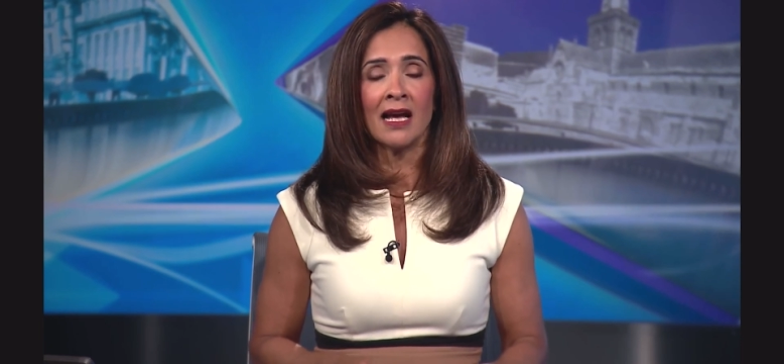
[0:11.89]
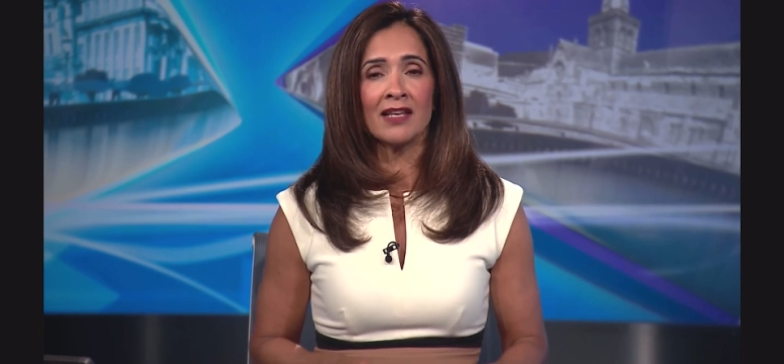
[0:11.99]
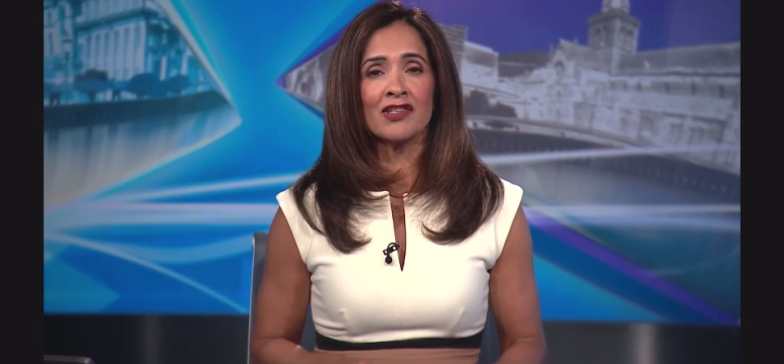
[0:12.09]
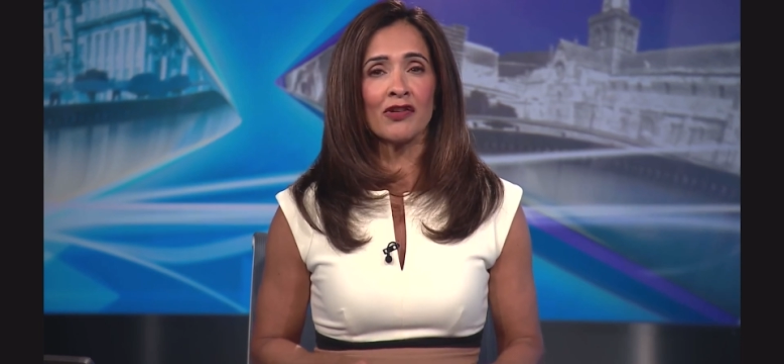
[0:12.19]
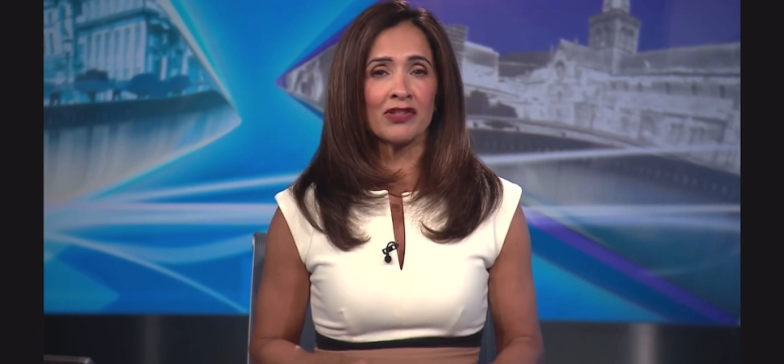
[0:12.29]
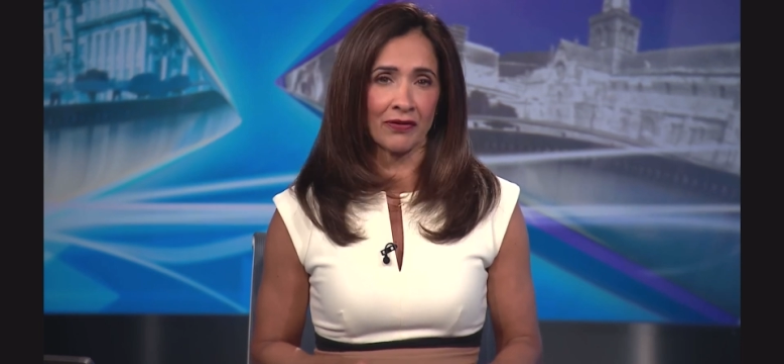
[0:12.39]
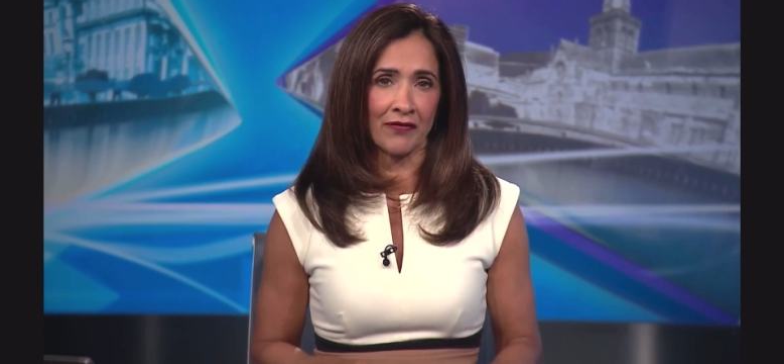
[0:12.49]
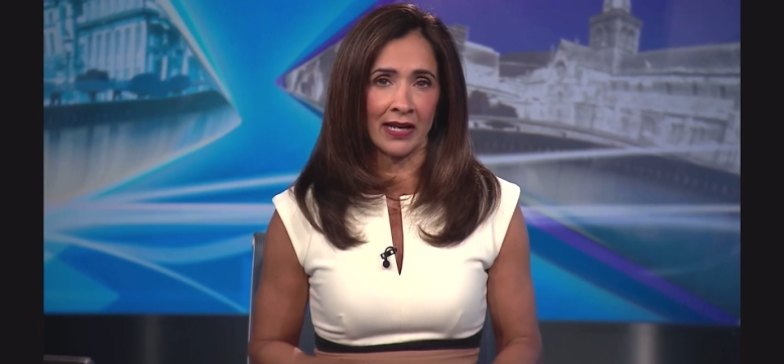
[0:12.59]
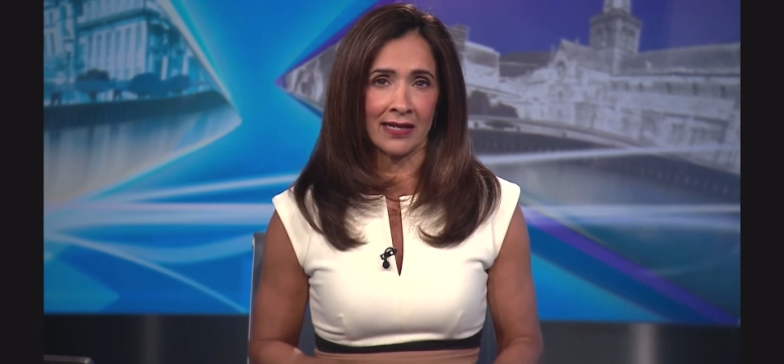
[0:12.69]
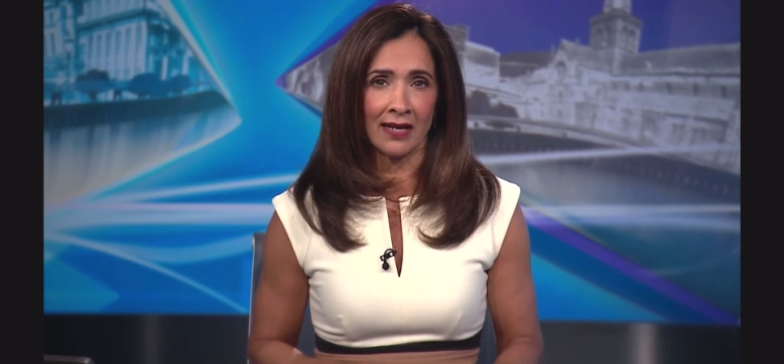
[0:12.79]
as Sol
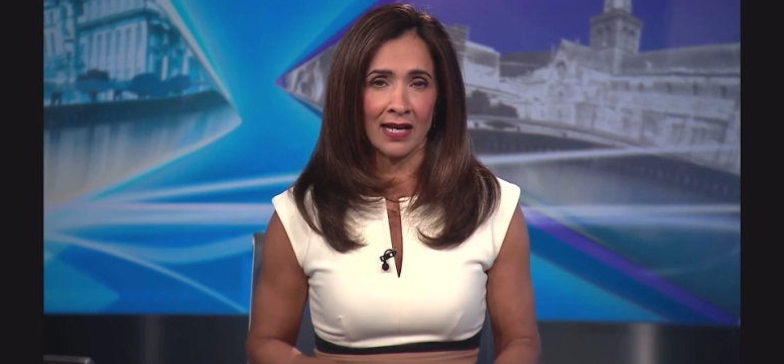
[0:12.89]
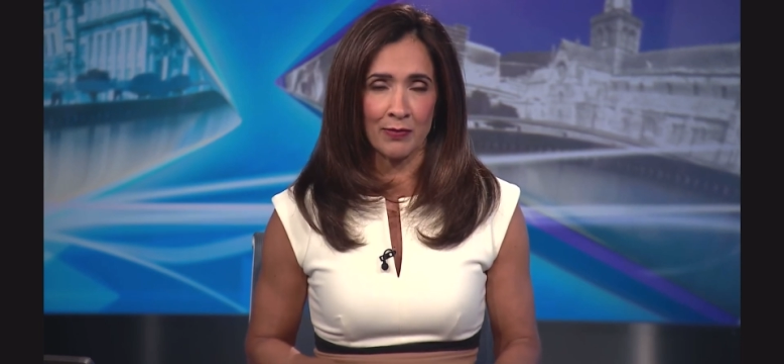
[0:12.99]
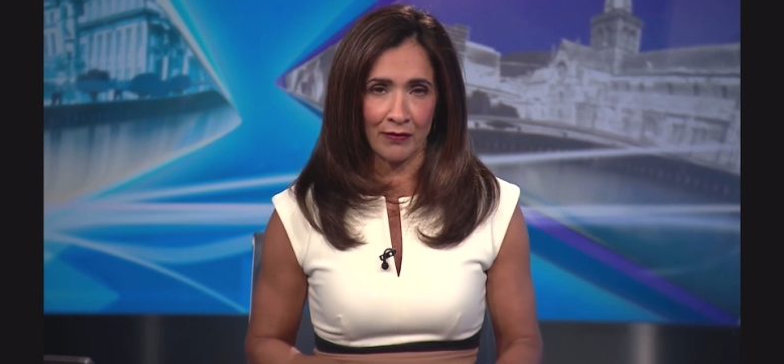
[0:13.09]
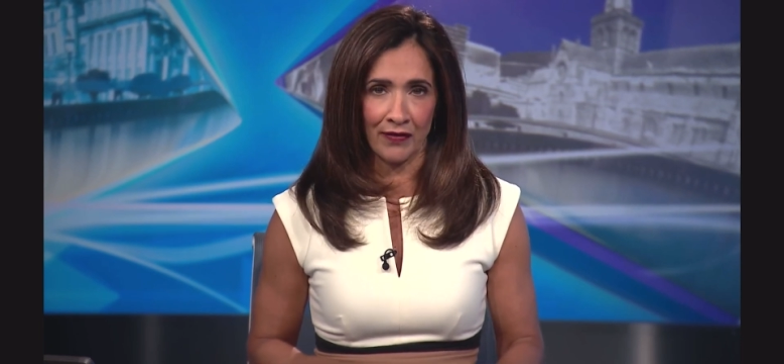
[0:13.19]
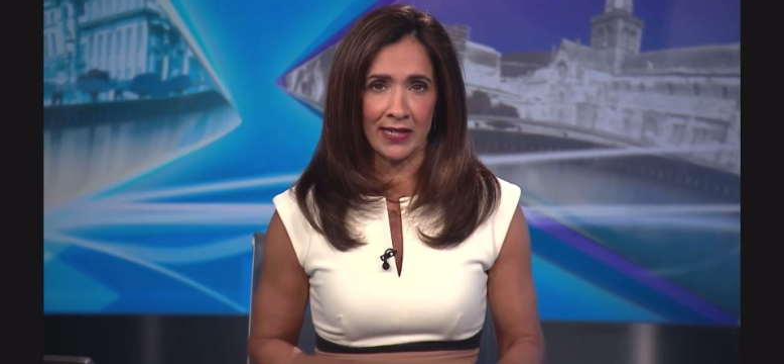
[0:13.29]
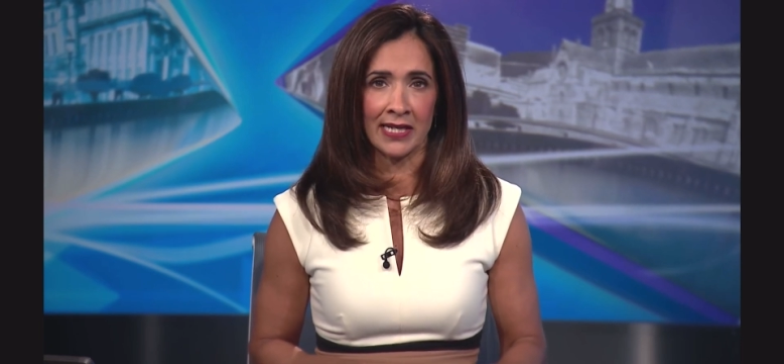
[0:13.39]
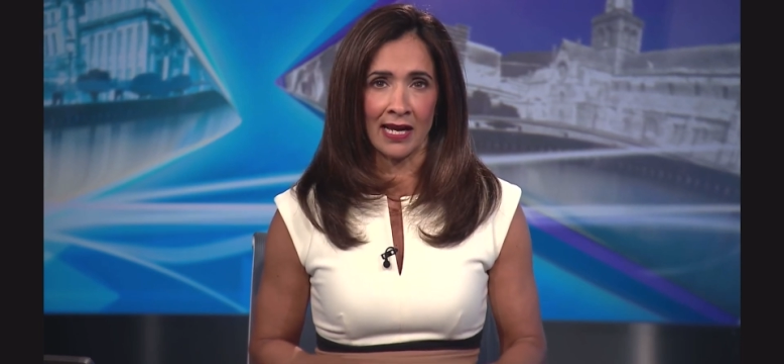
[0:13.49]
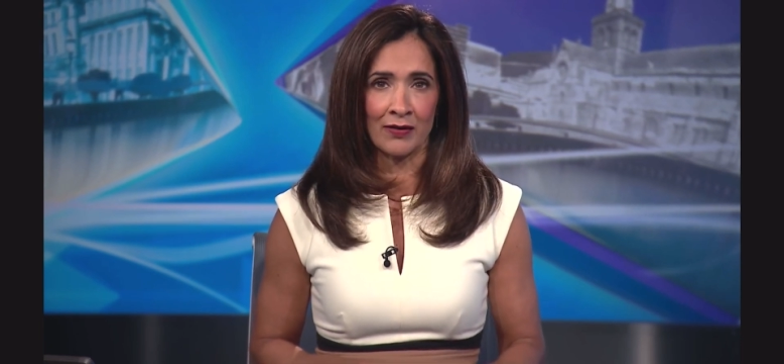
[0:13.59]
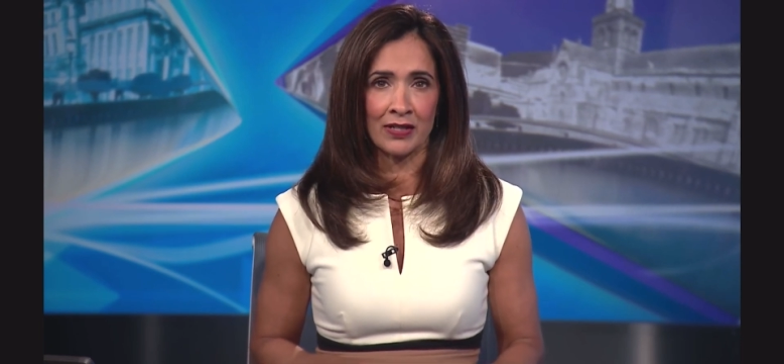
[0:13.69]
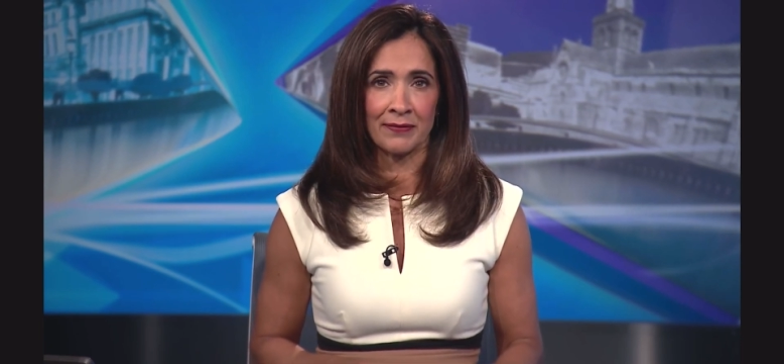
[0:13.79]
Sivrite has been finding
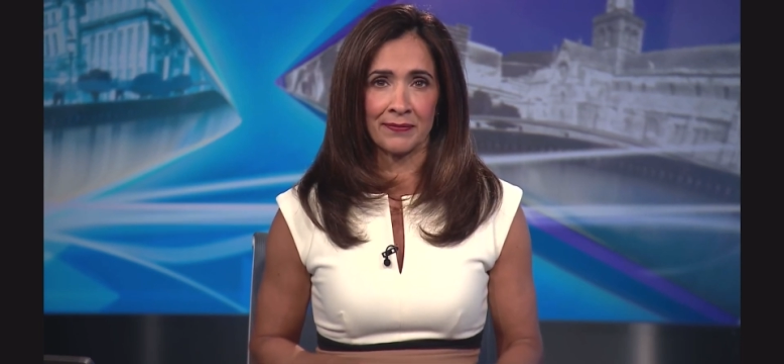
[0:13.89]
out.